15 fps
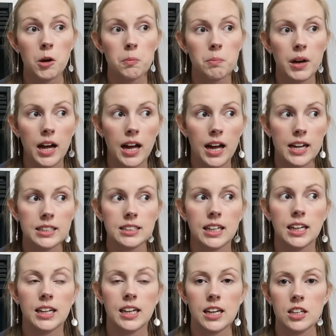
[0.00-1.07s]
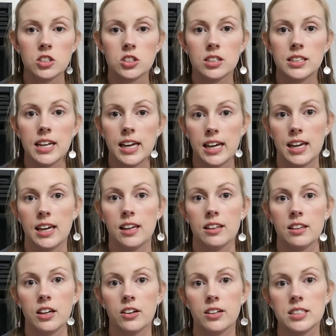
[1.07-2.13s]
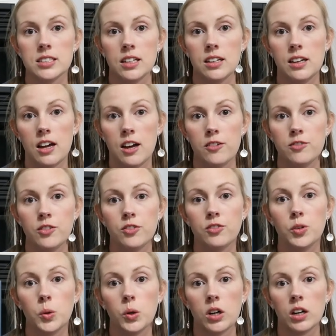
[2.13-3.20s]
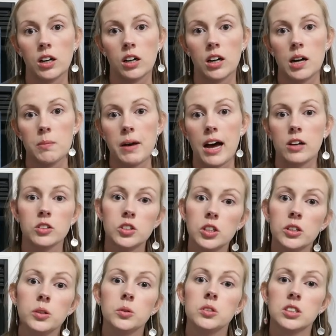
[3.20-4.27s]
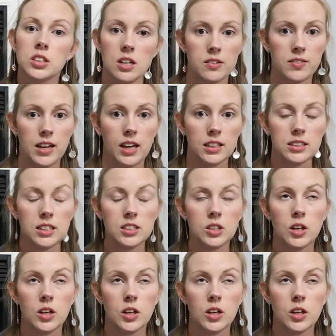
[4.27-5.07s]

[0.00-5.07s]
But in each day, there is enough for about 2 servings.